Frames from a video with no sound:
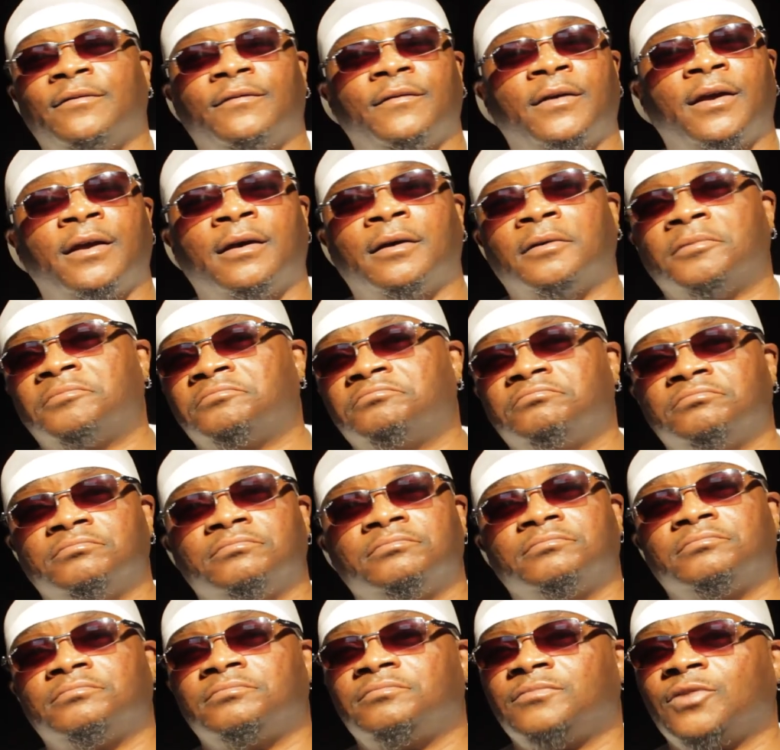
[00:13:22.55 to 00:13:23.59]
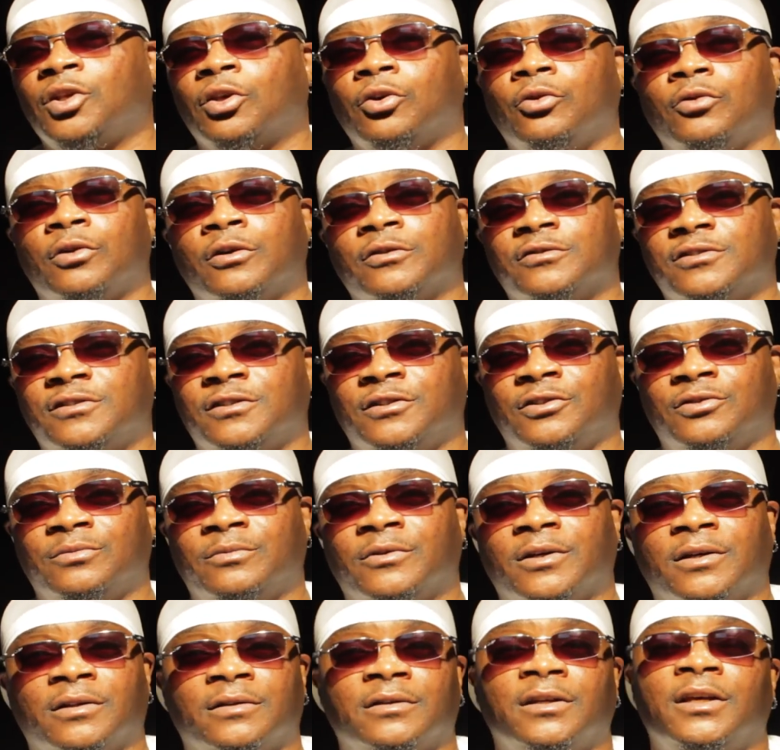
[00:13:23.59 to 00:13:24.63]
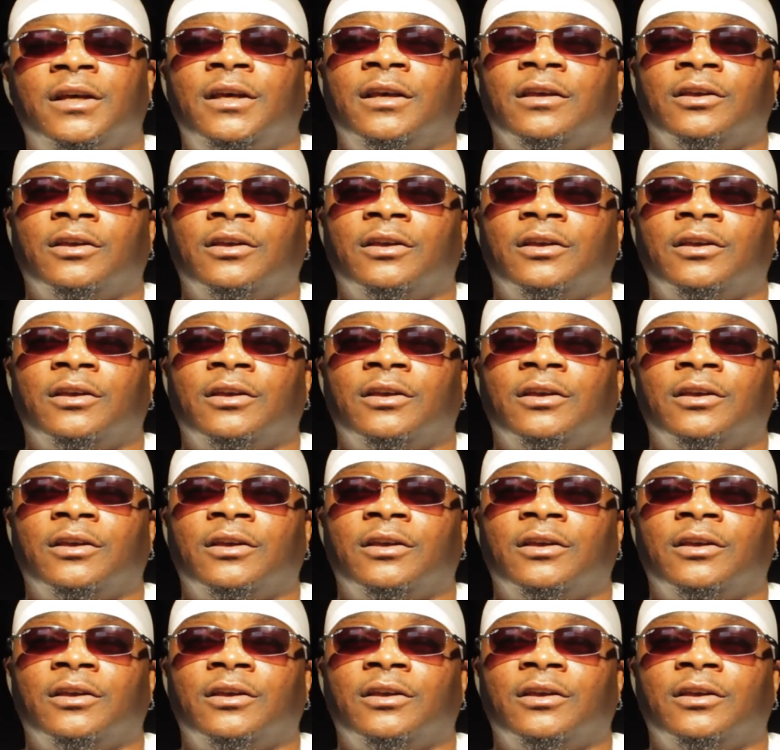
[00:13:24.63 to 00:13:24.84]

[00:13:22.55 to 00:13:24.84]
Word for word: fam, kudos to you, brother.